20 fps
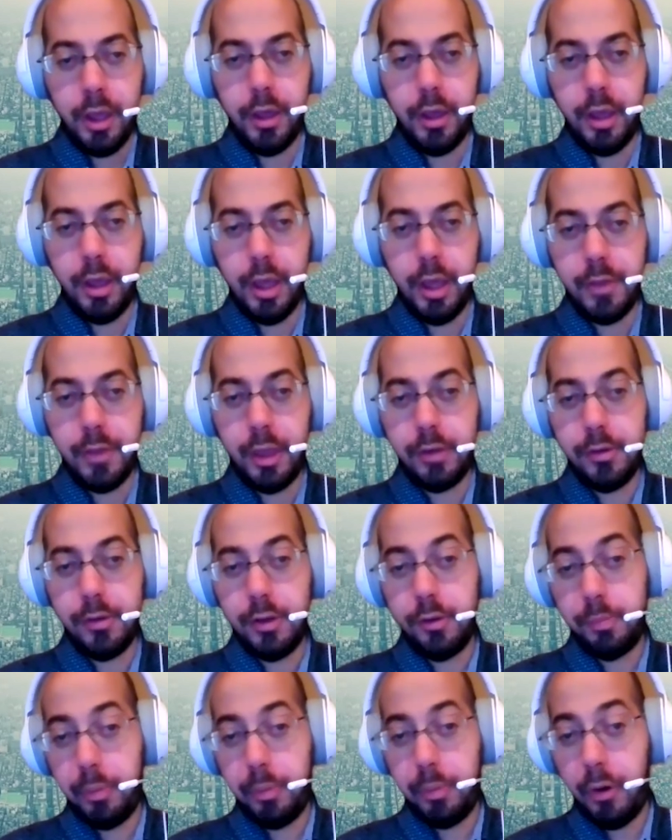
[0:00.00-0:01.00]
And that
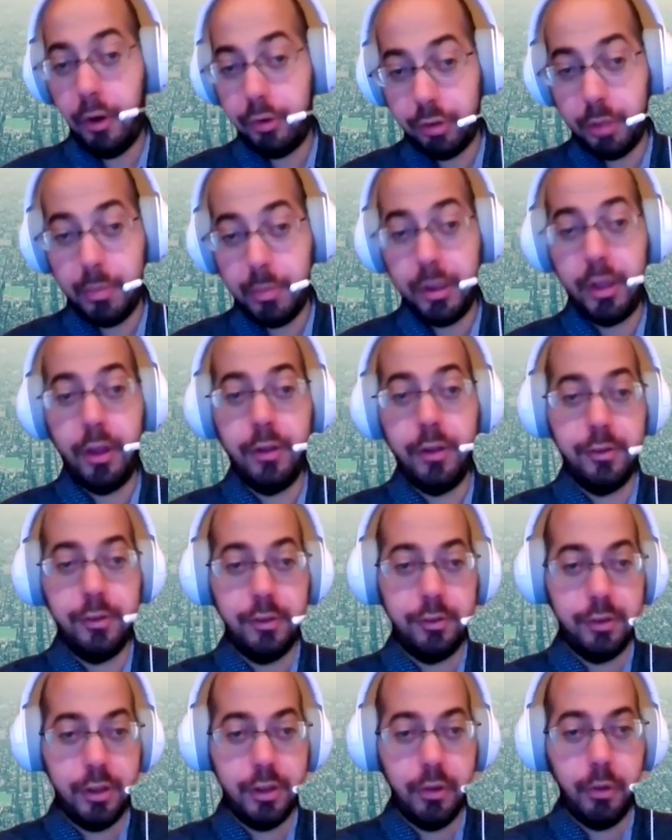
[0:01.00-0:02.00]
is partially
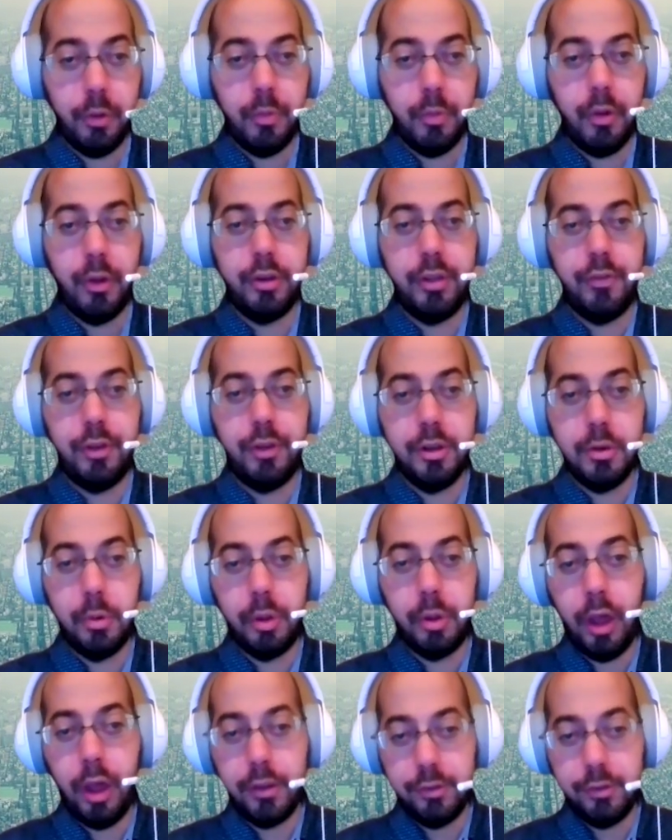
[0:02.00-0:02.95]
because it's still a relatively new